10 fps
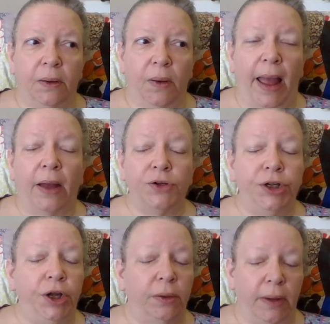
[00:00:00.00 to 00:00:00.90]
how
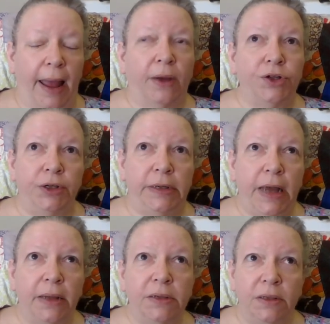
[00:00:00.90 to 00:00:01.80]
she
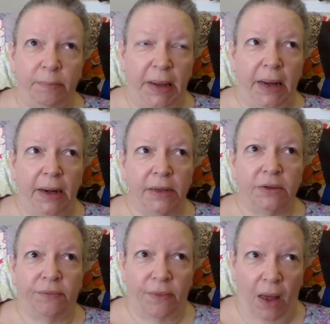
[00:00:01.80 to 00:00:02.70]
does the meat is
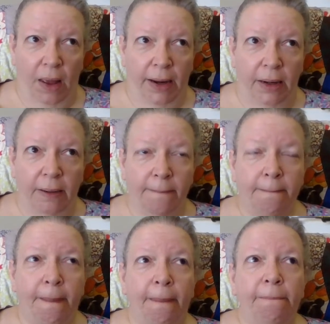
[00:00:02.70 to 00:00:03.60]
fine.
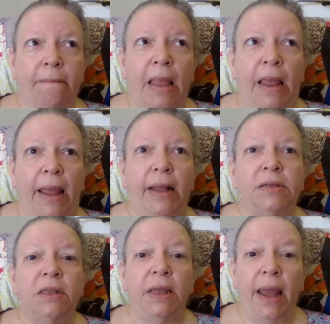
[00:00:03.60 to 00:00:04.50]

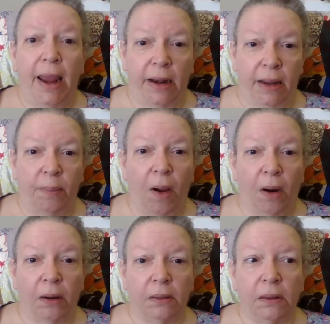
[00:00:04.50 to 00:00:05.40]
It's the canning
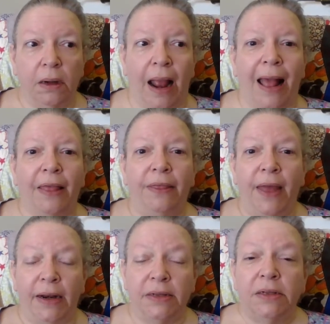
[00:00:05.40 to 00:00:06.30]
part
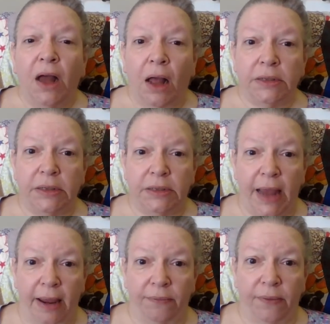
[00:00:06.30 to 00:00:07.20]
that is not
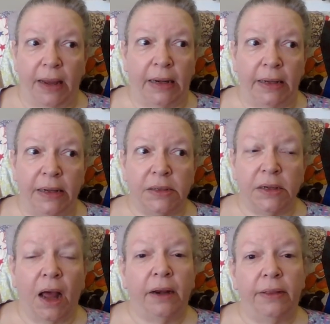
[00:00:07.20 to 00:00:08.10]
safe, at least
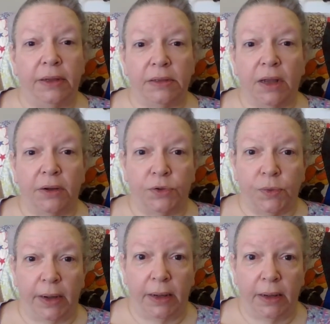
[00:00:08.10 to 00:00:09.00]
not in this
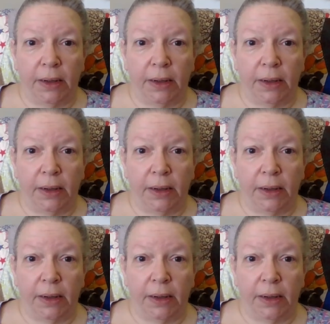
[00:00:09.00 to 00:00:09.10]
country.